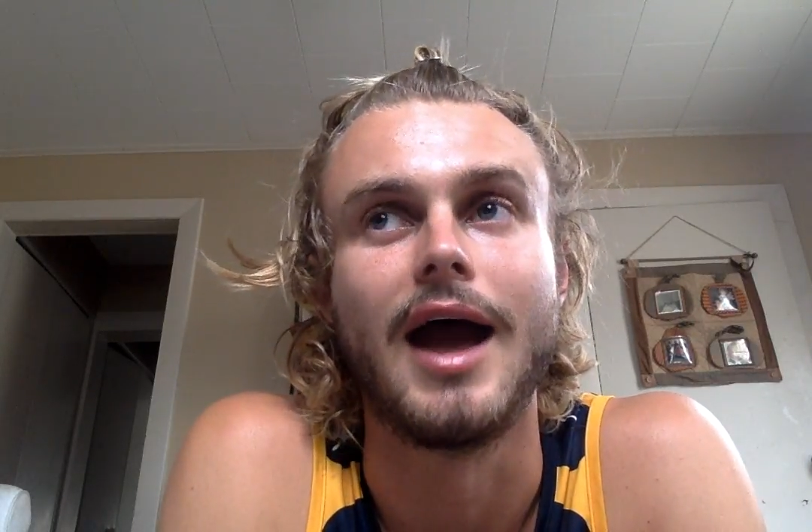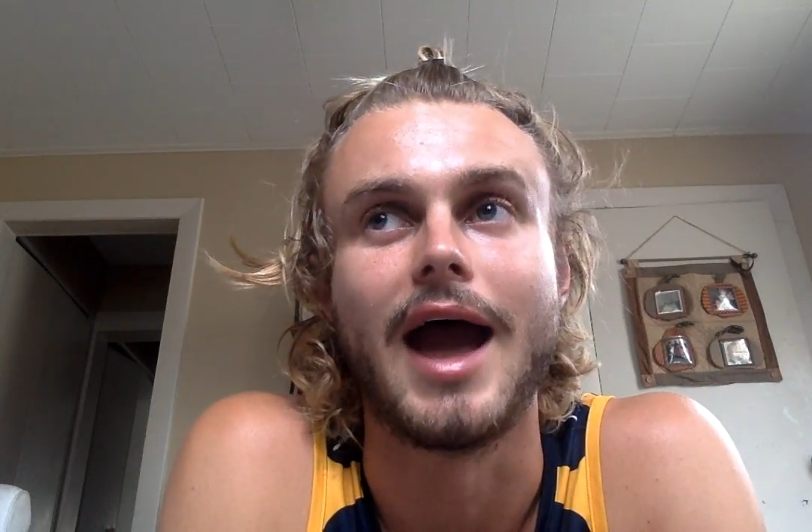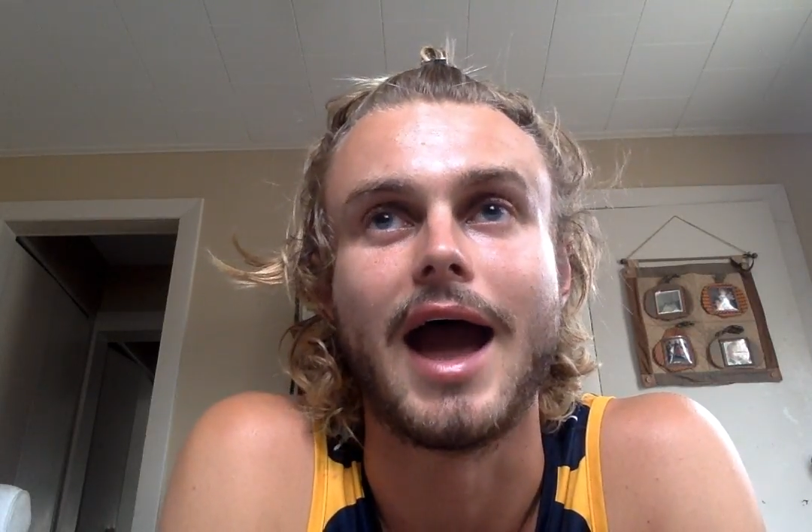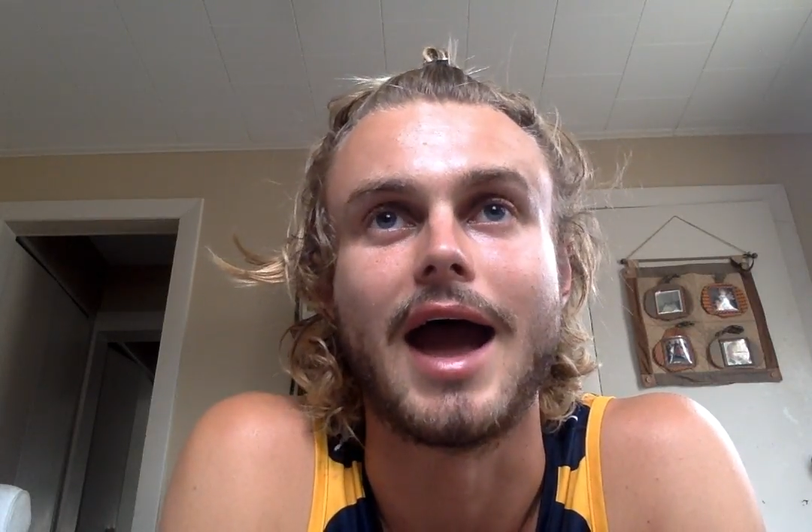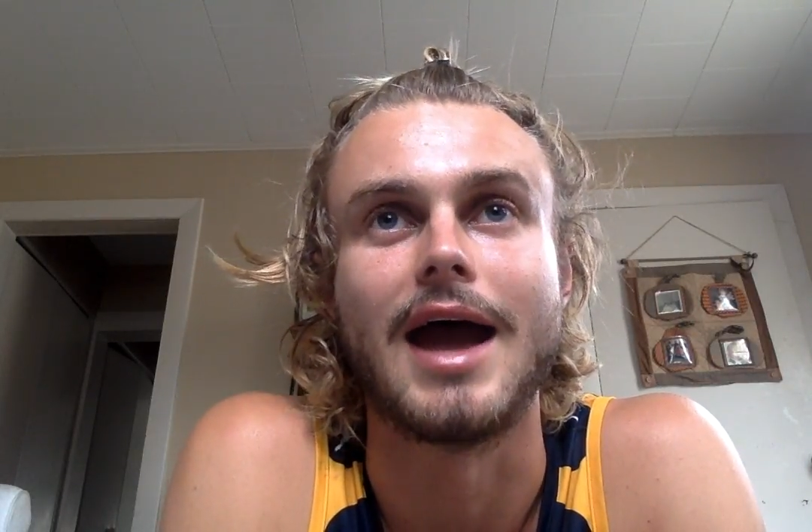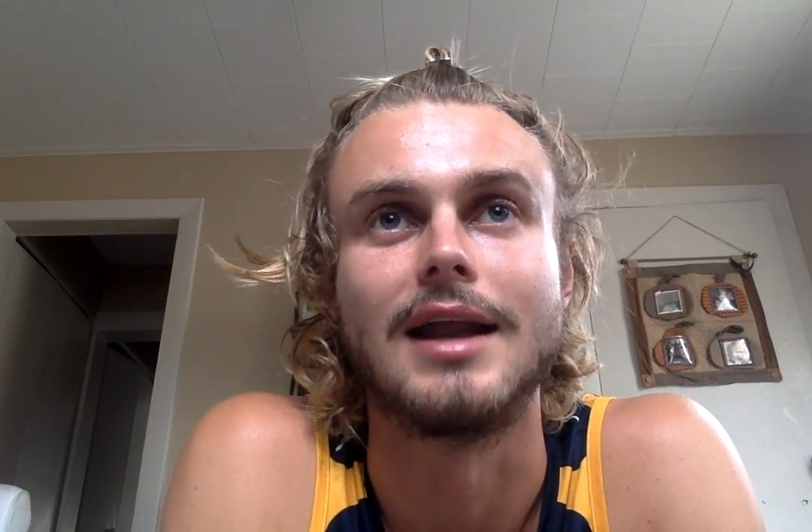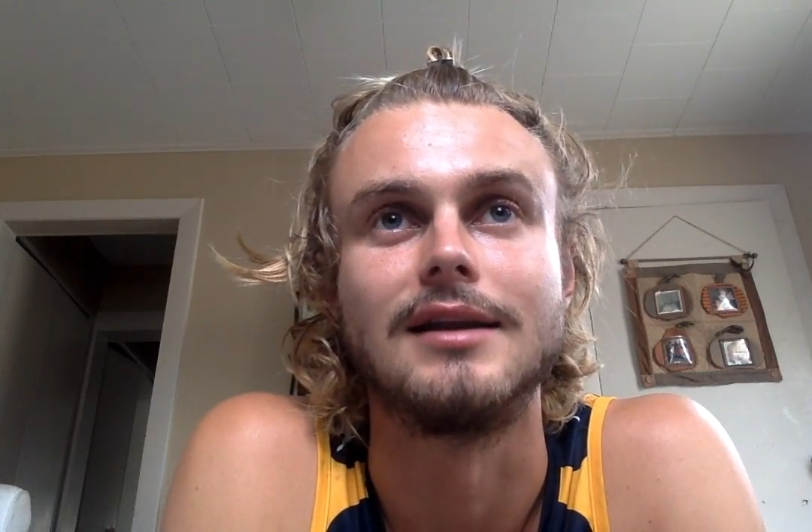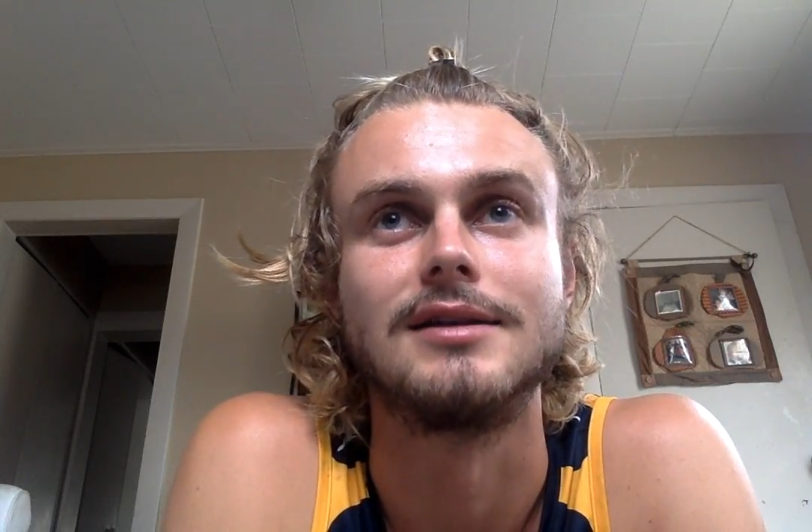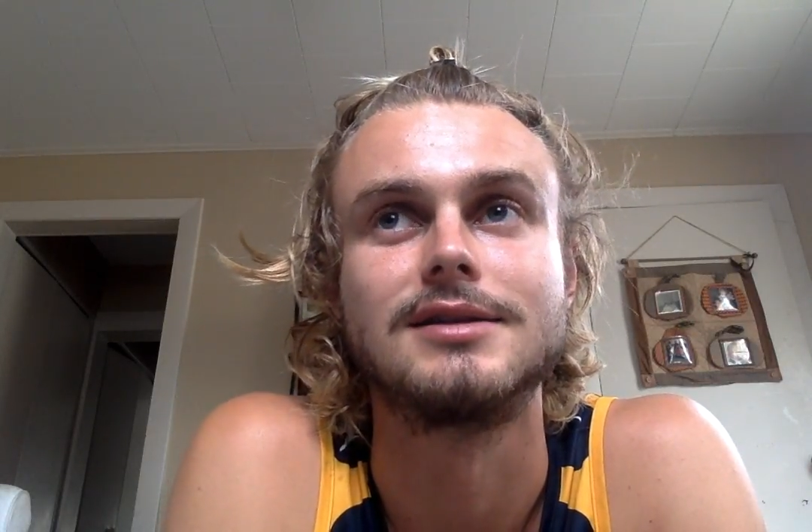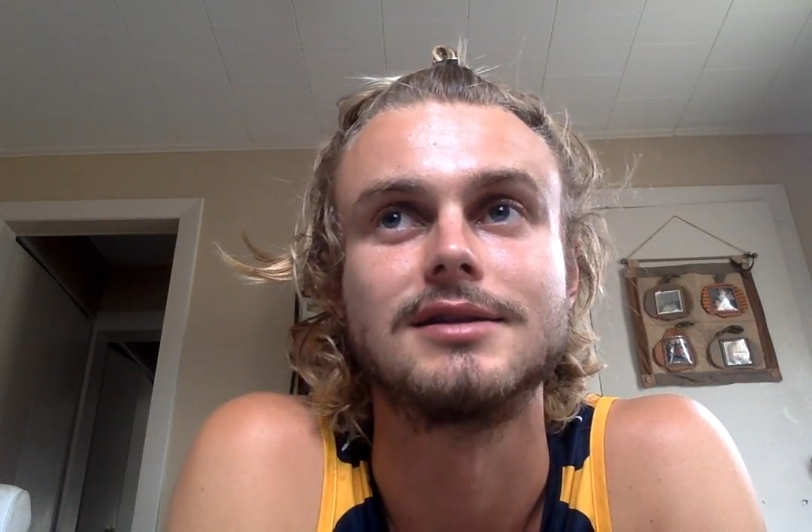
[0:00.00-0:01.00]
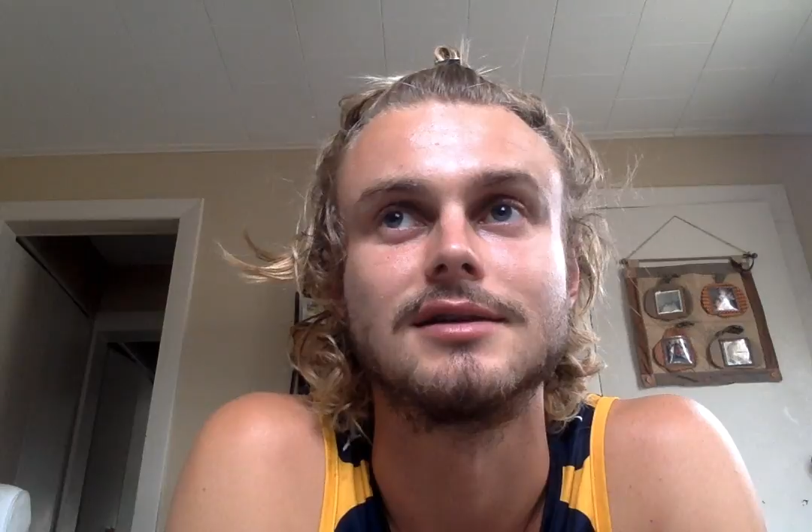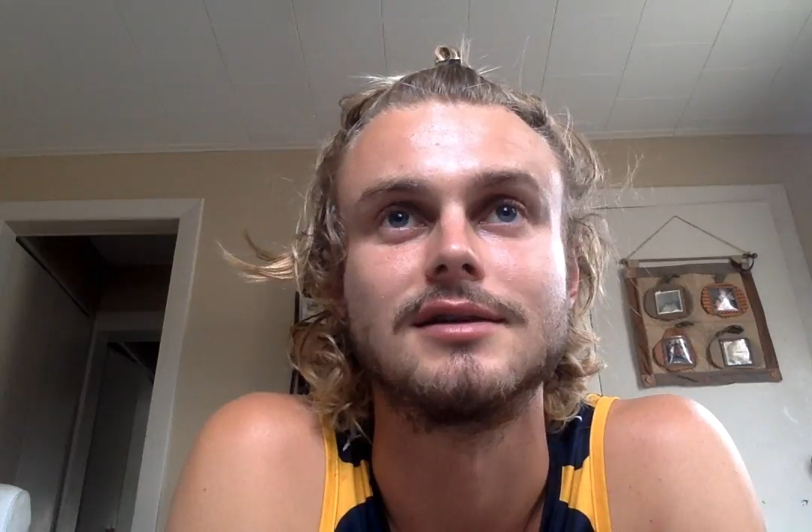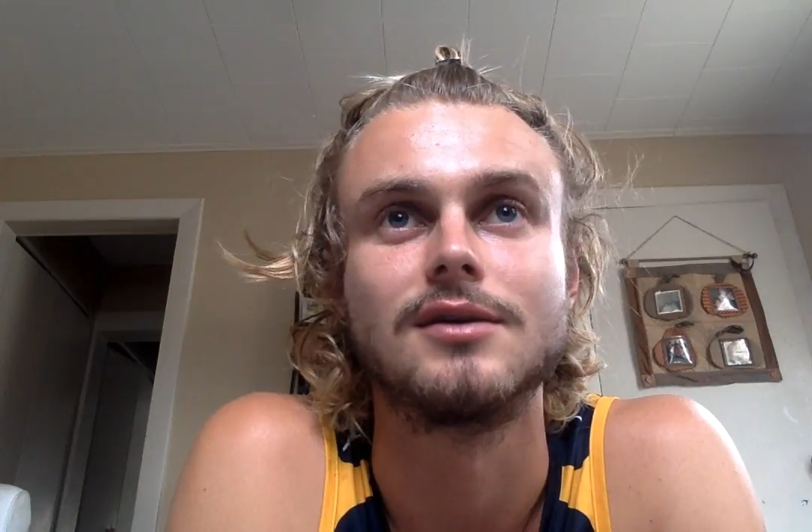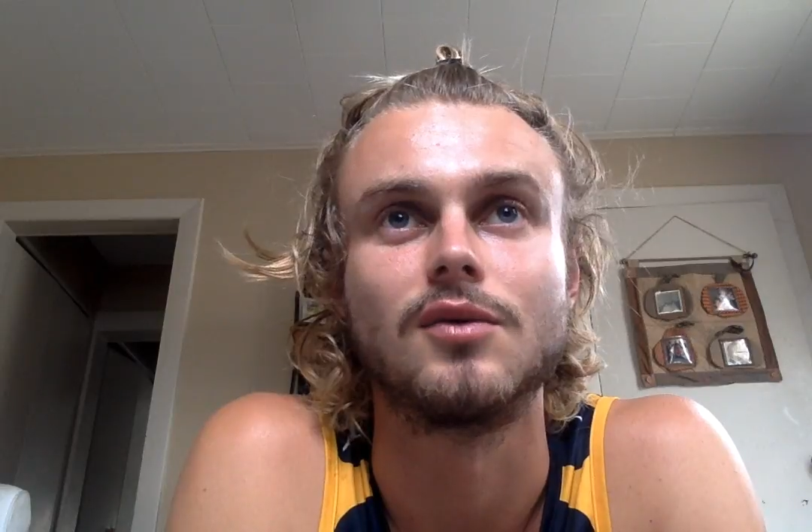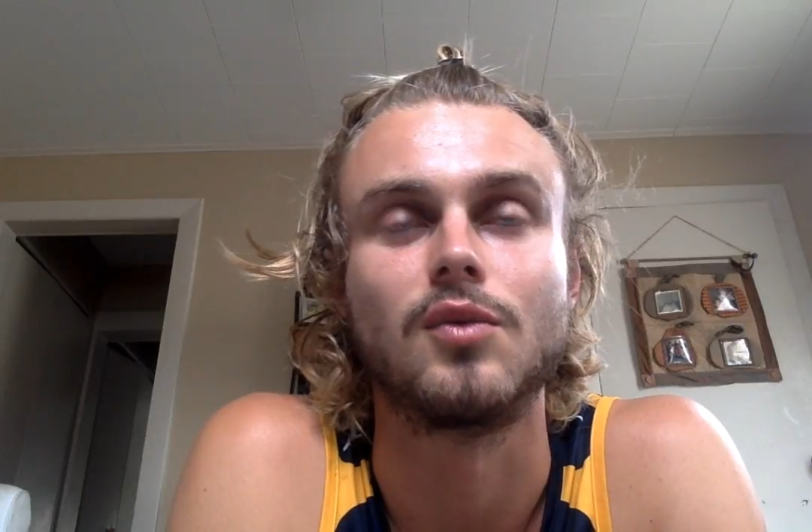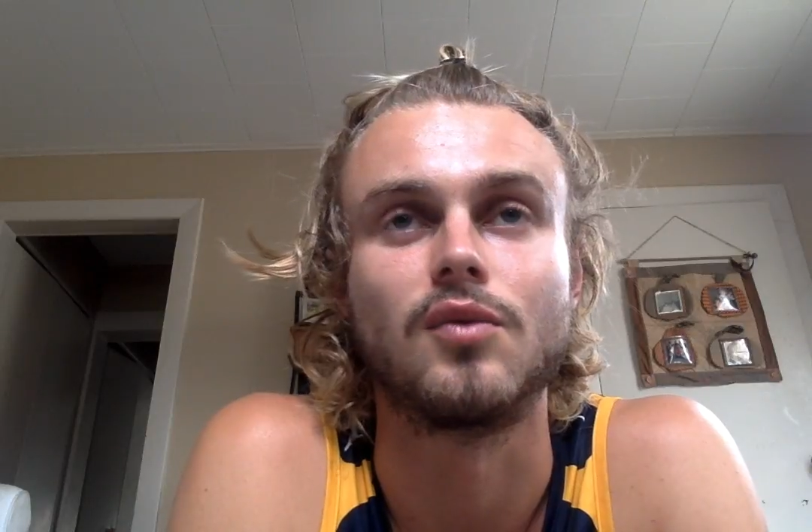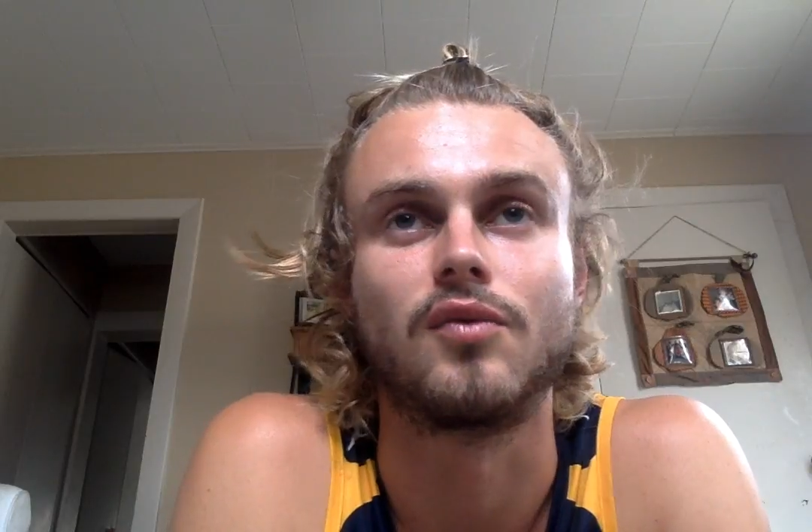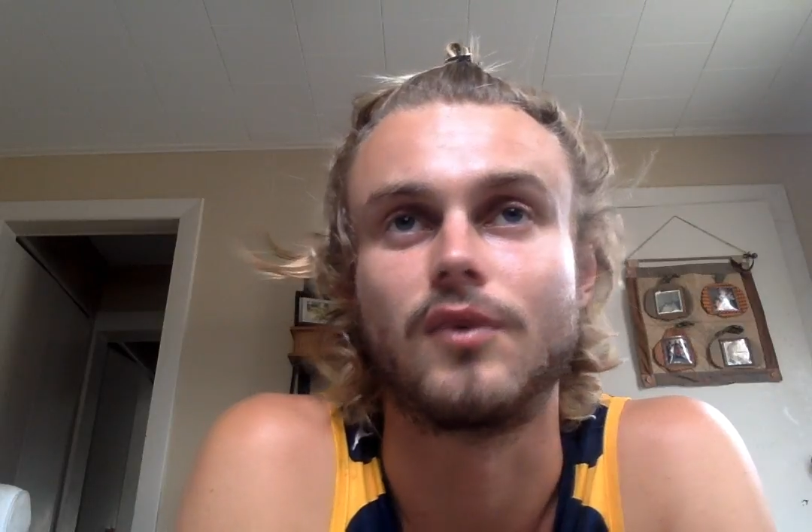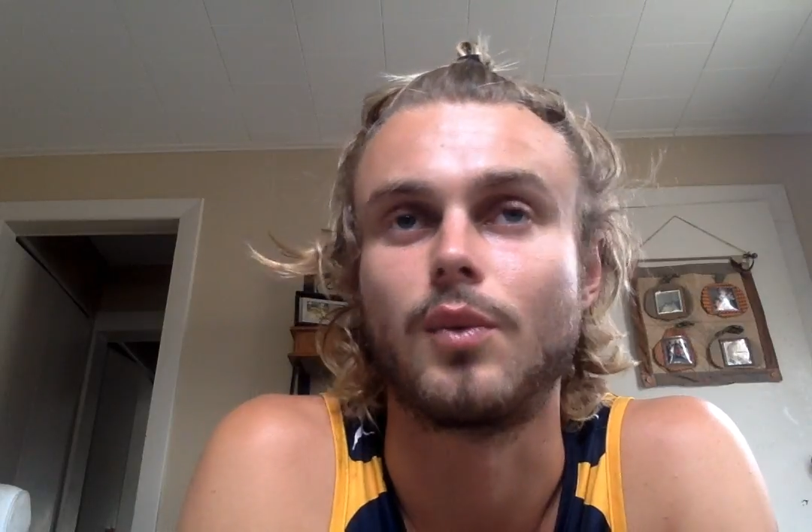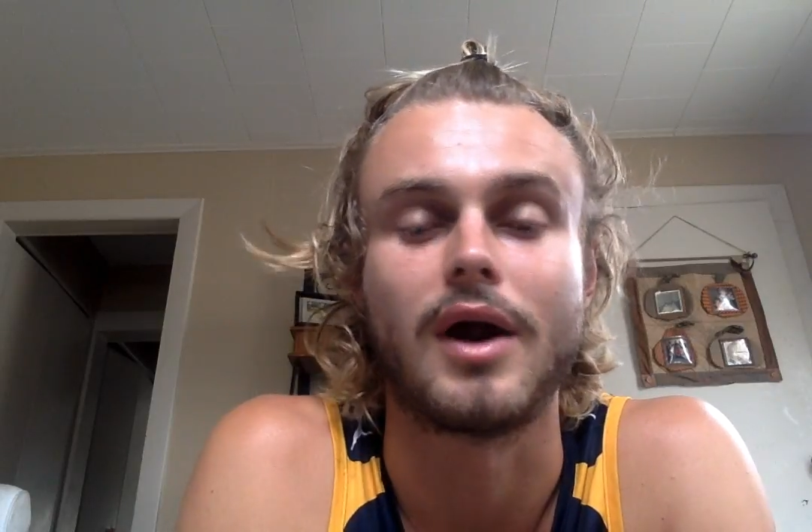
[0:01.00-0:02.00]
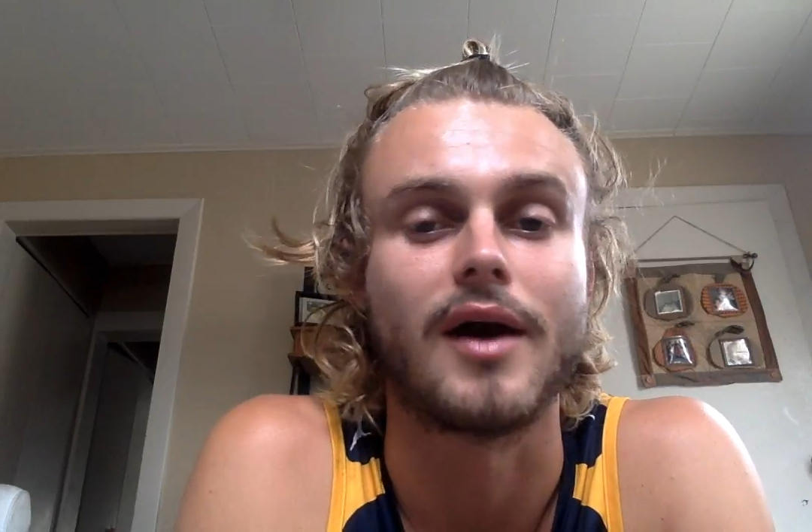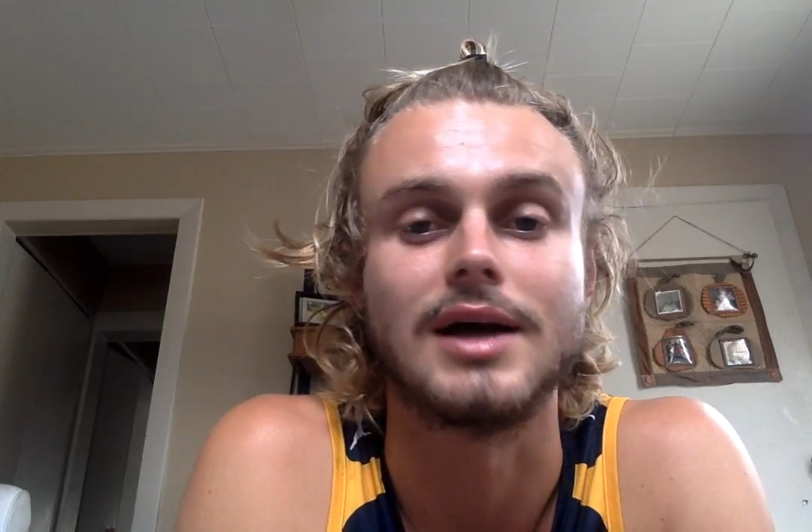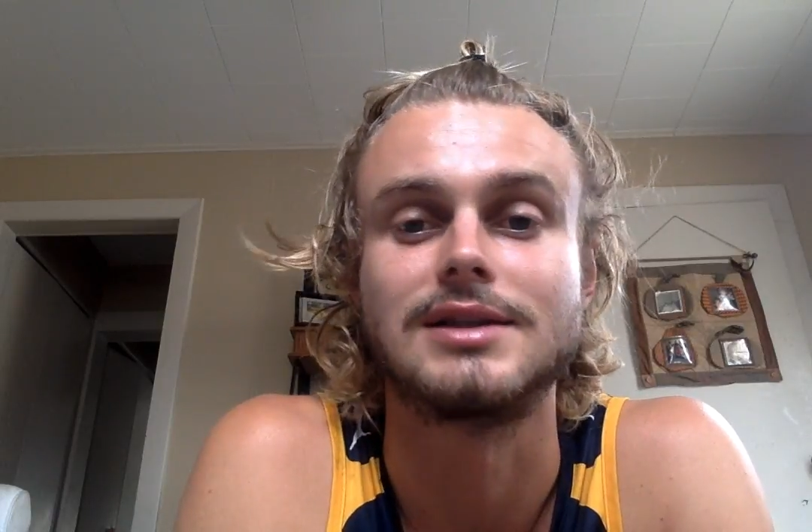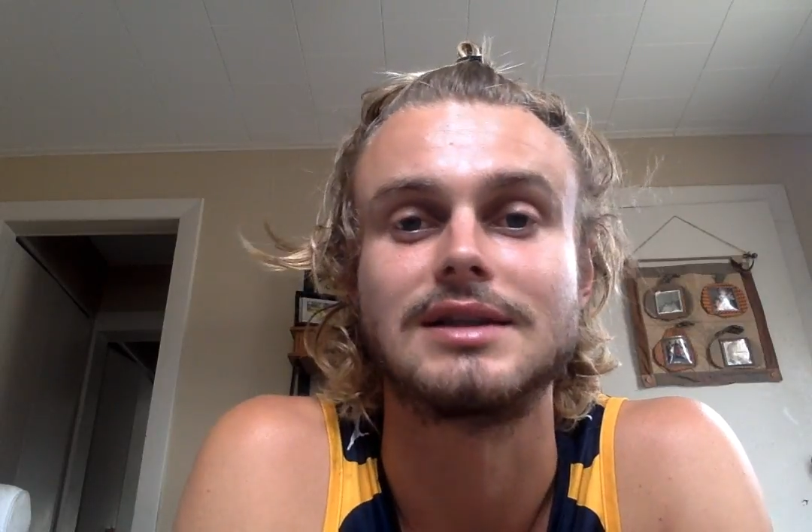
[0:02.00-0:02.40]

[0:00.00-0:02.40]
And whereas